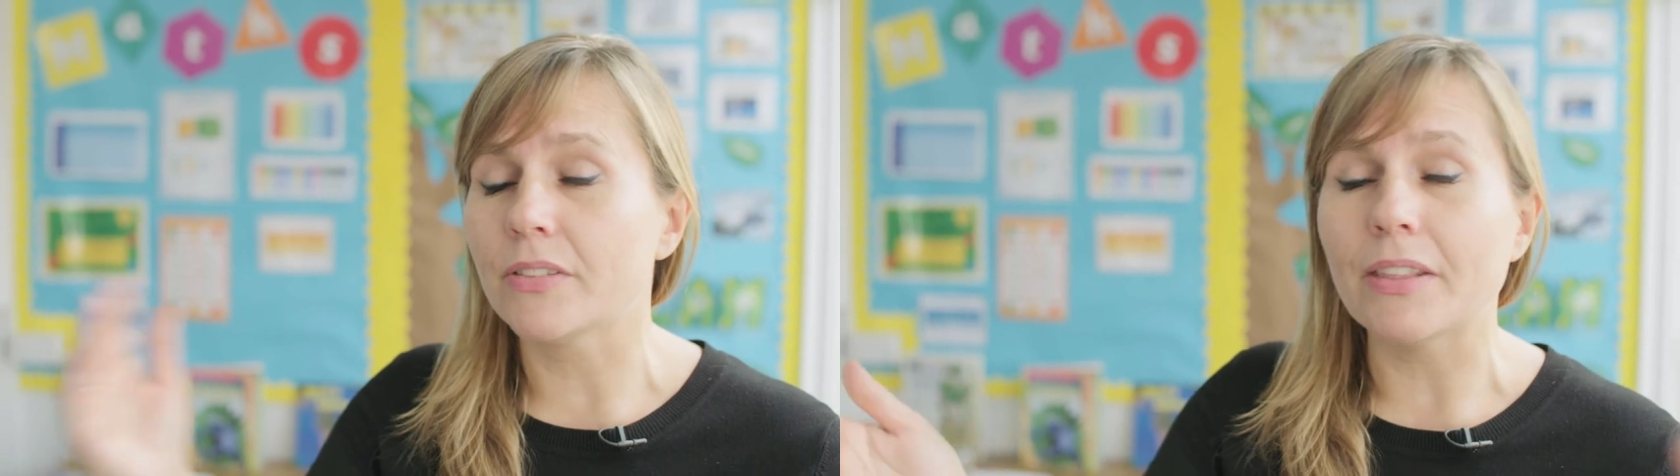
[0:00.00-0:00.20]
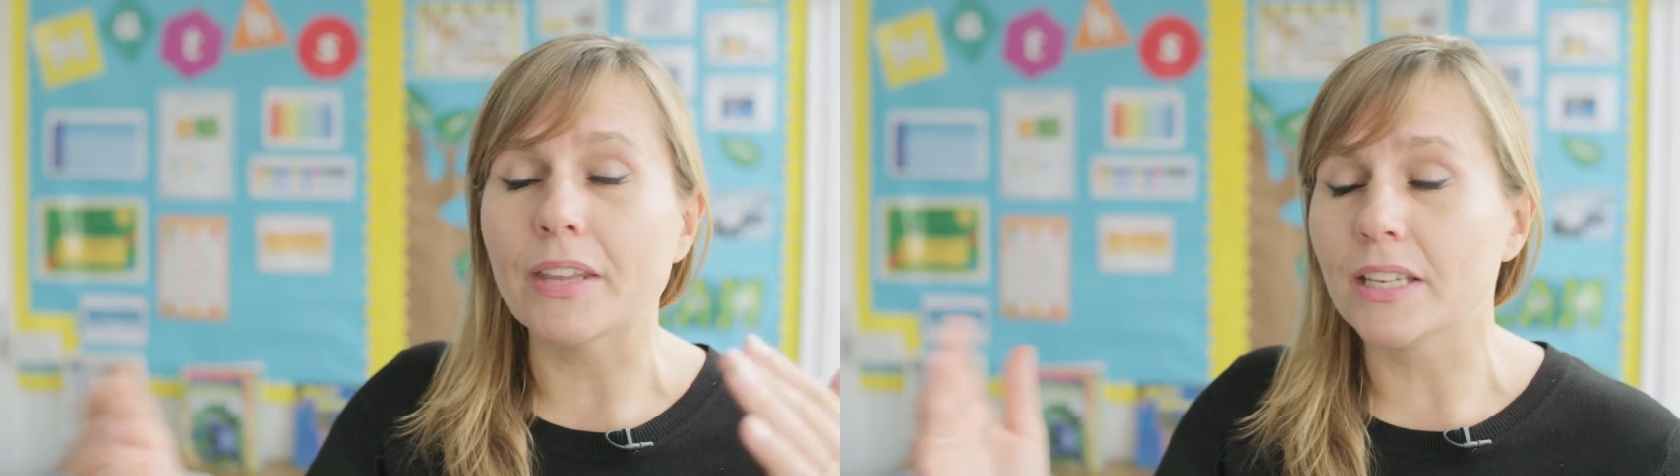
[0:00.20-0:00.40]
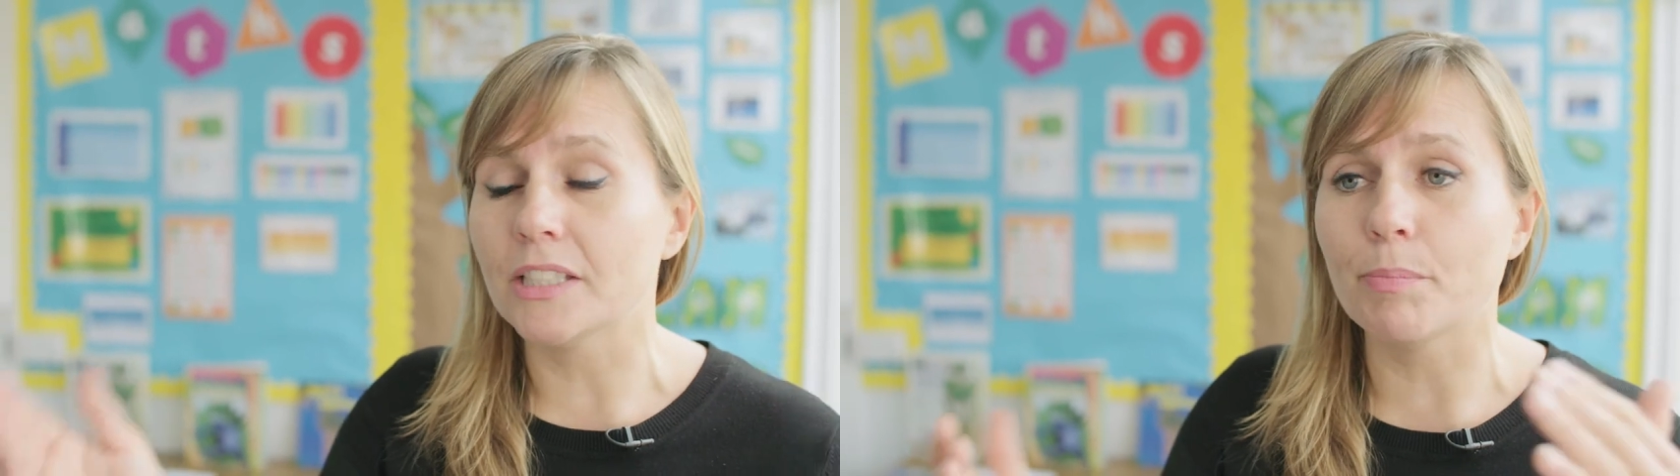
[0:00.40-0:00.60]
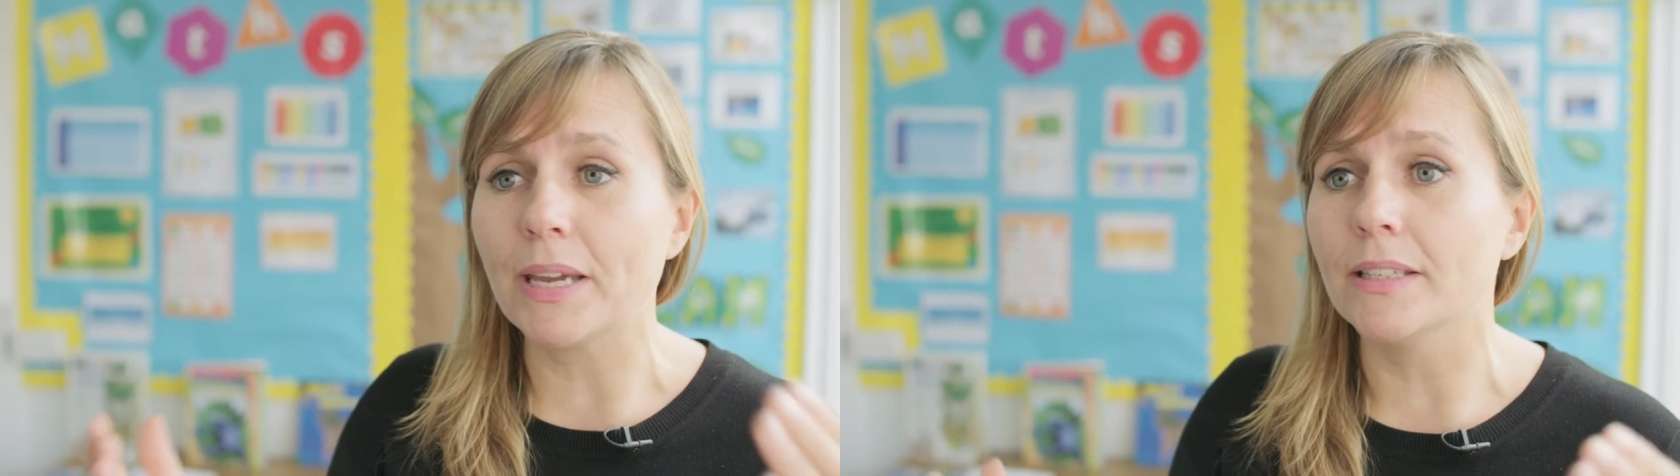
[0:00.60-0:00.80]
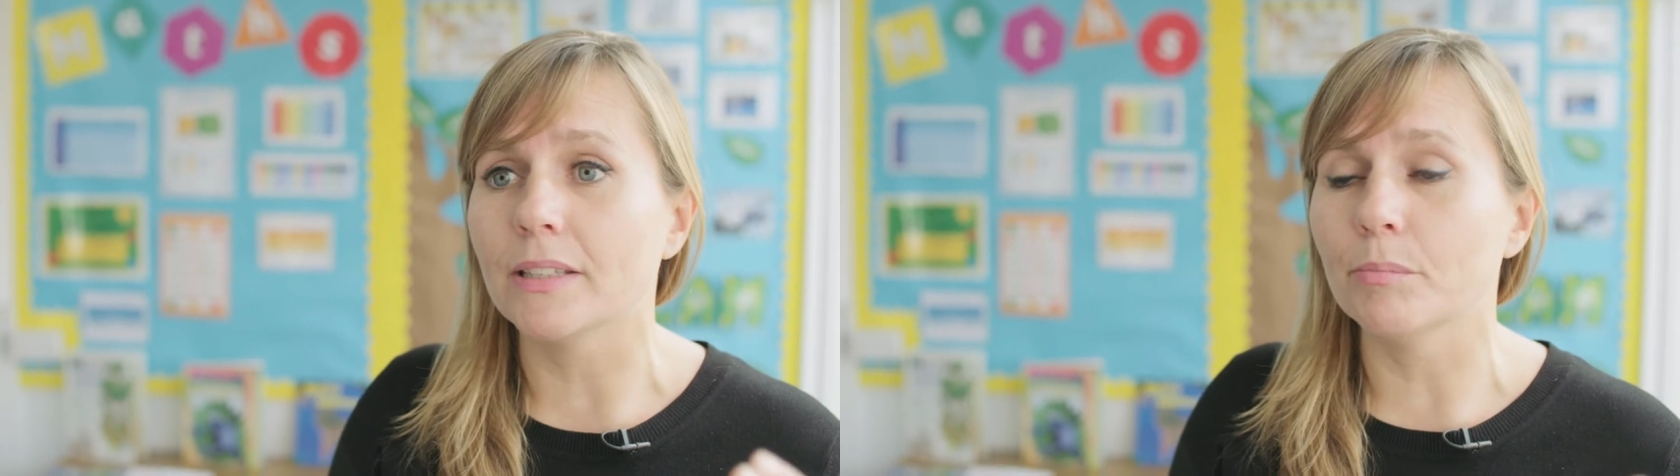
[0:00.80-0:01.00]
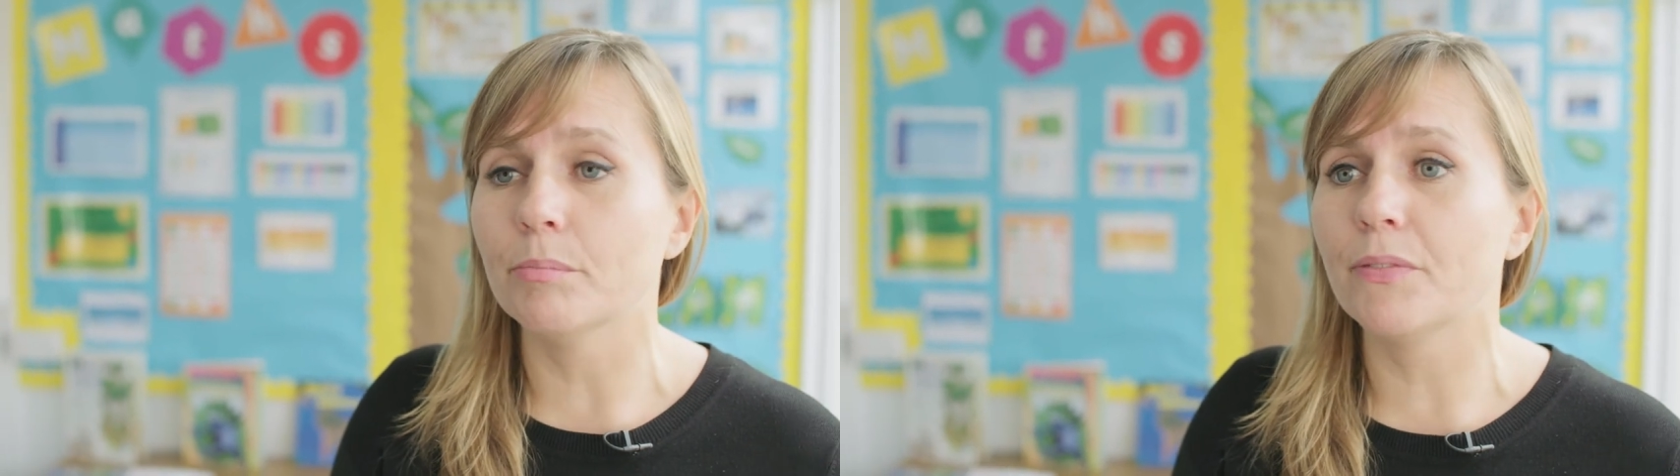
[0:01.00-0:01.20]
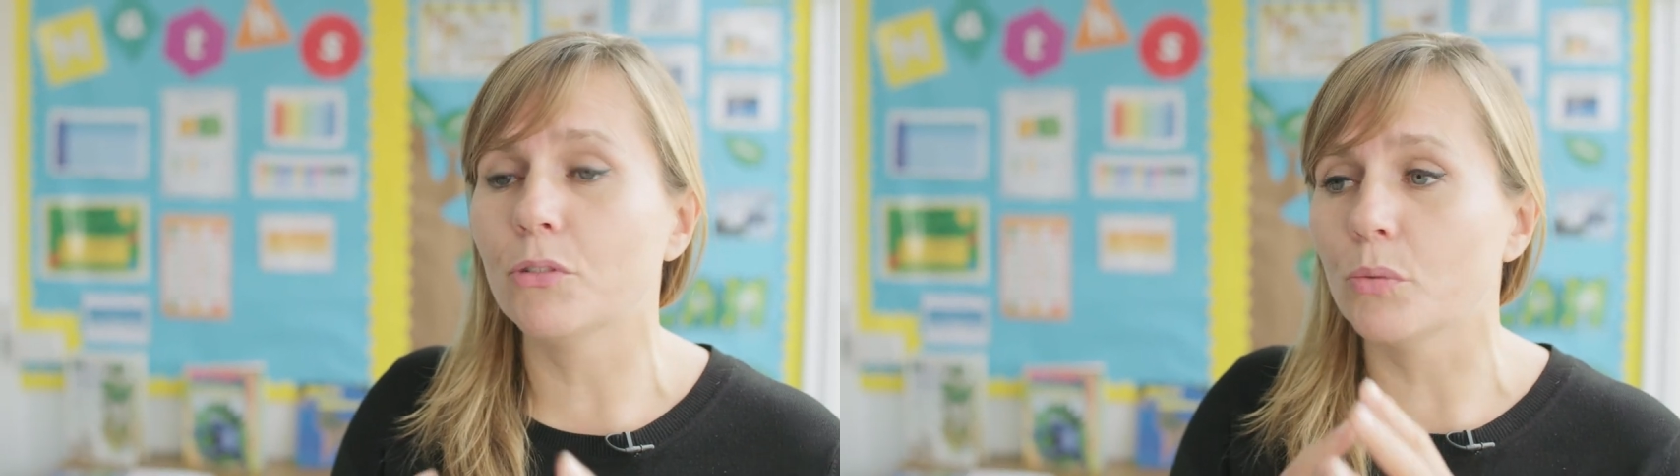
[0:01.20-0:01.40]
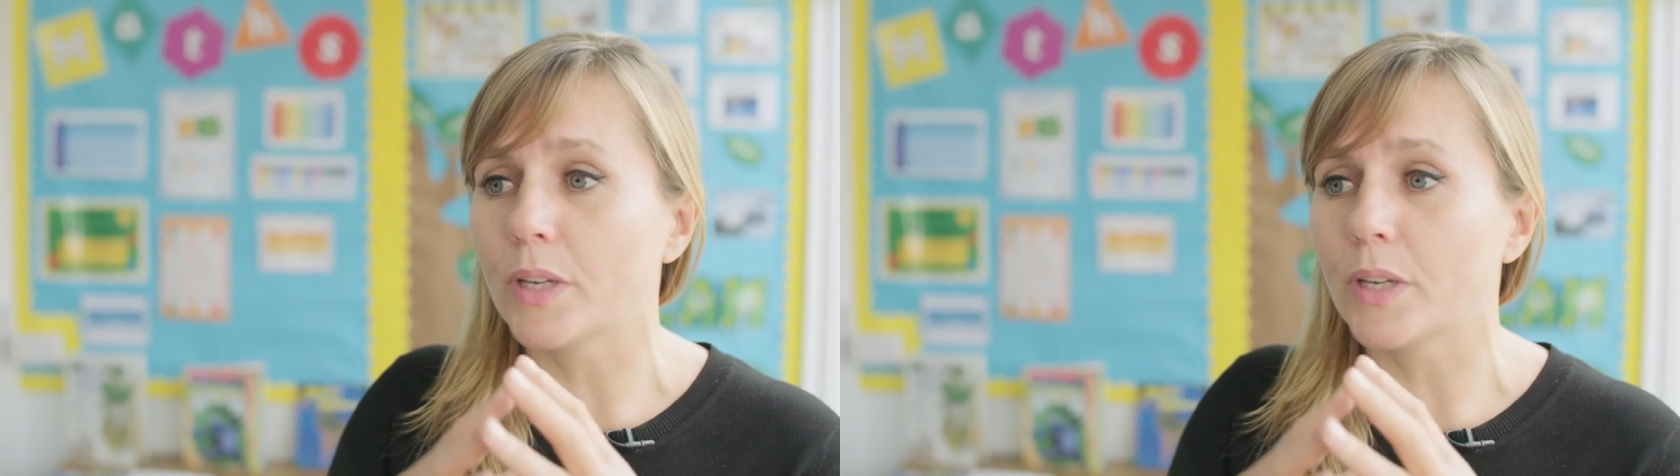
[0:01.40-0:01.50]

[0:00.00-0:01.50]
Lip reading: and then they can debate them before